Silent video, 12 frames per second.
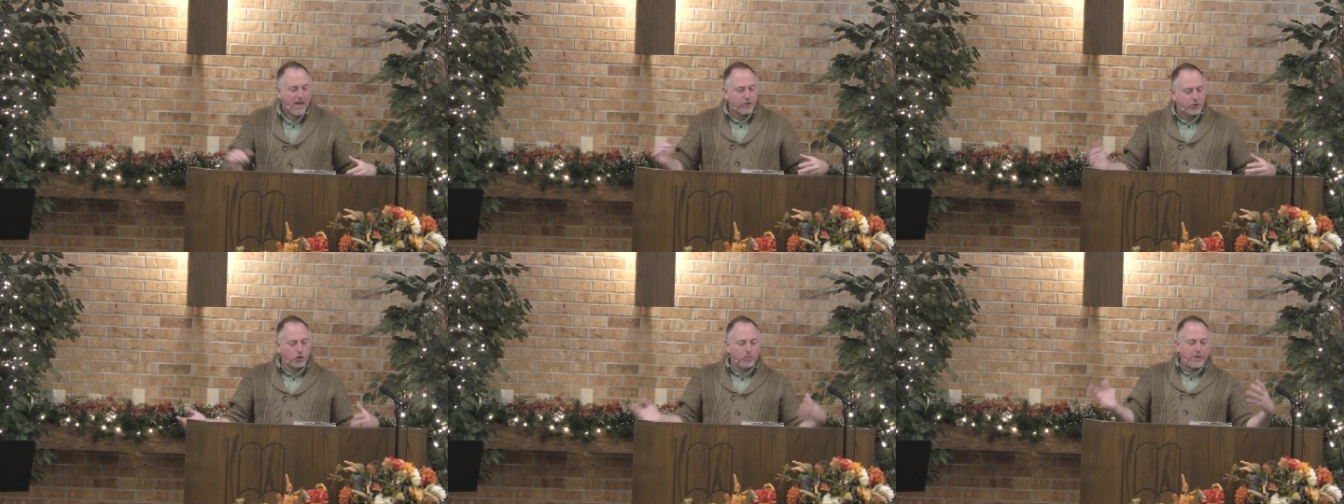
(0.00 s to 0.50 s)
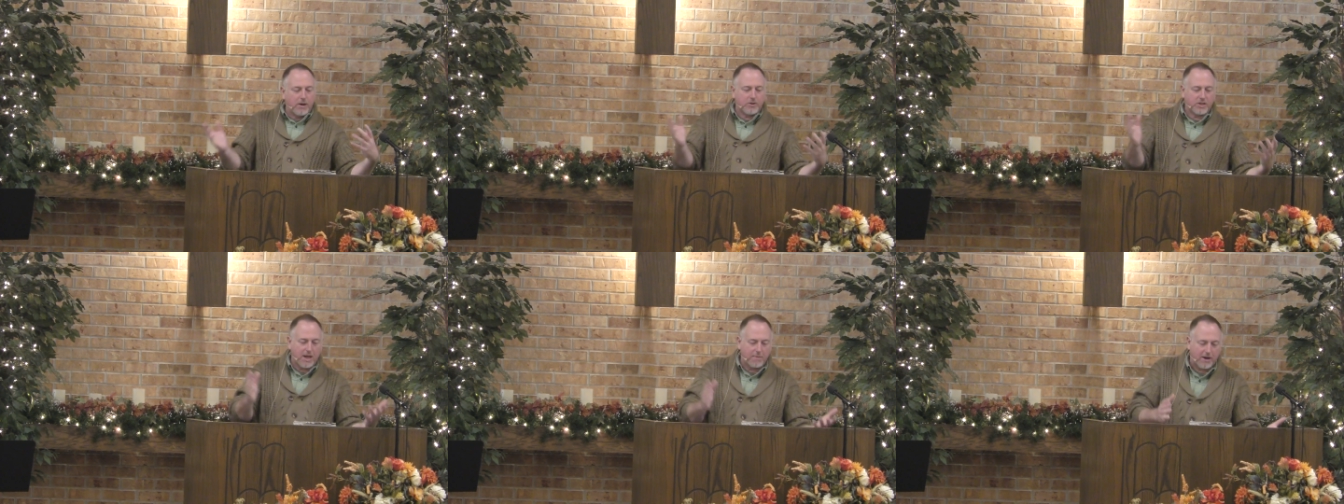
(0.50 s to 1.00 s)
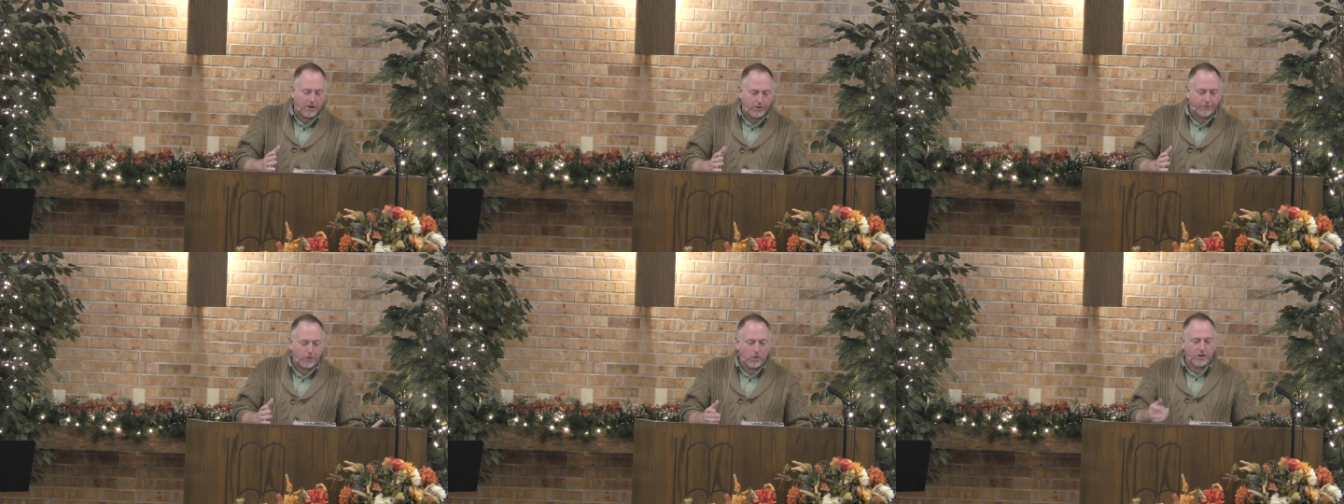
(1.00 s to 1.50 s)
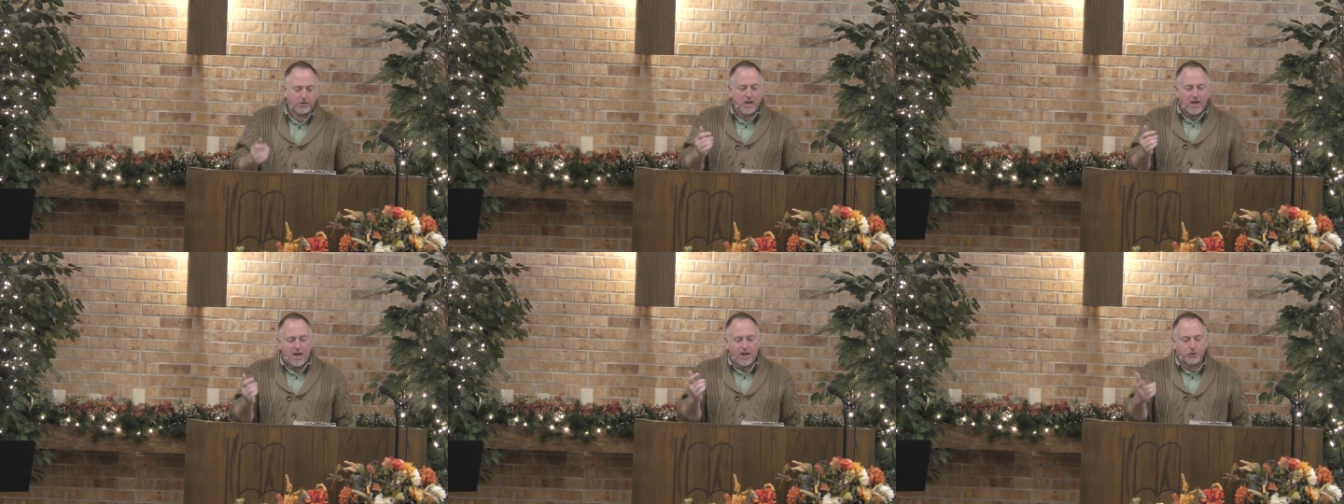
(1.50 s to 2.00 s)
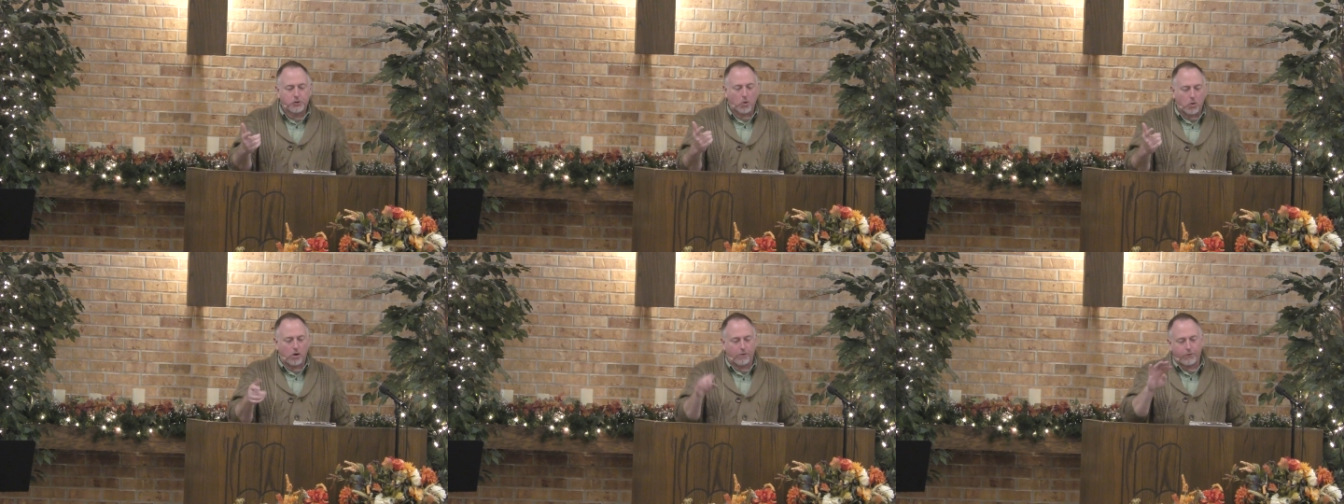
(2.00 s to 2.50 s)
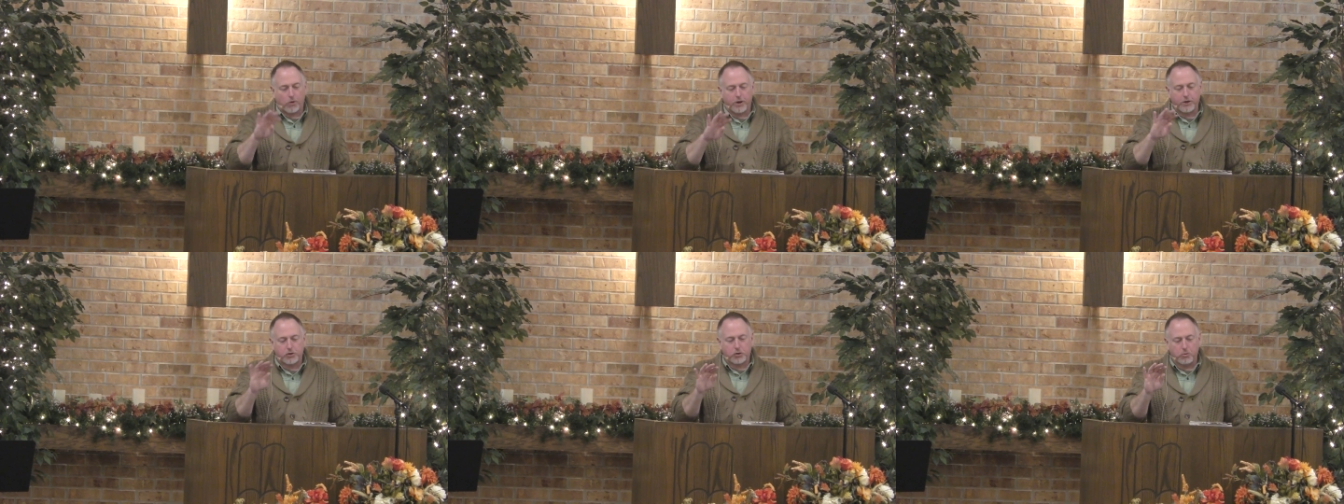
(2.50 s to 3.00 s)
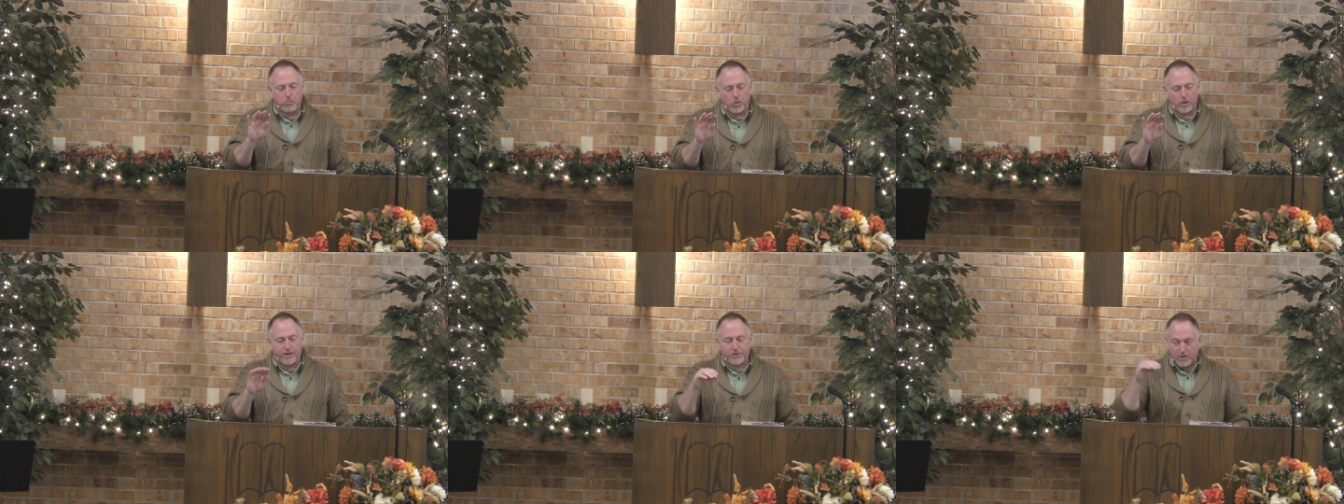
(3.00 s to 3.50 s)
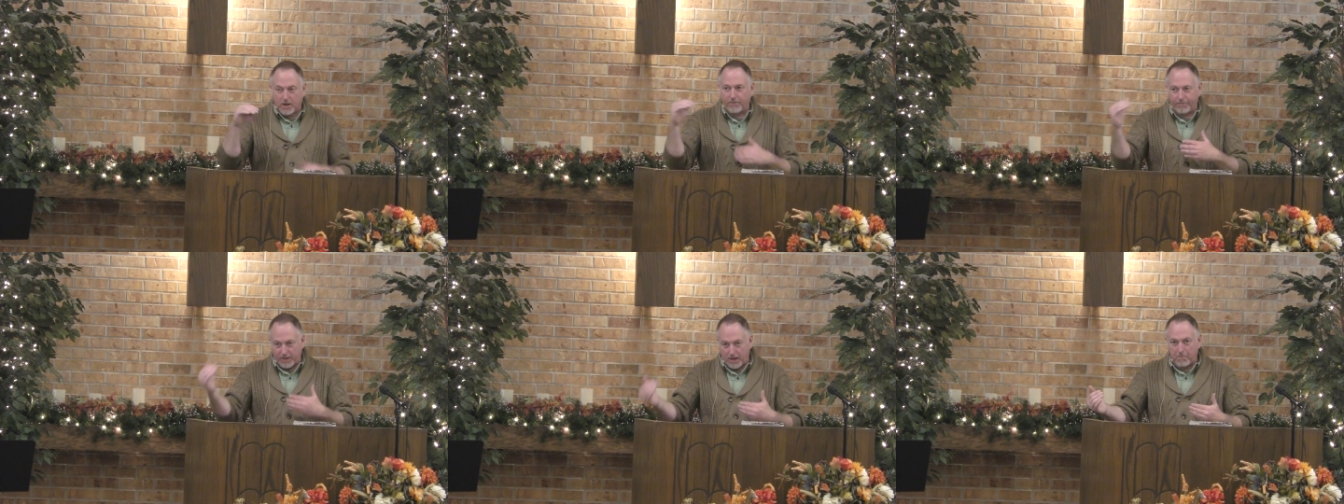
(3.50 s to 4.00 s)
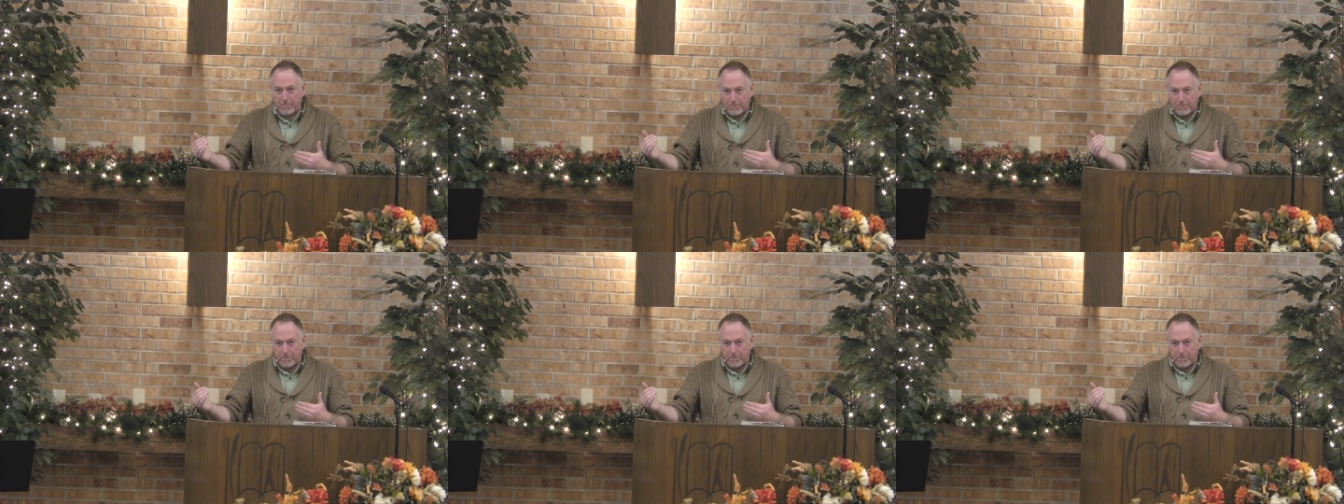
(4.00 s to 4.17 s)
And two bears came out of the forest and tore 42 boys of them,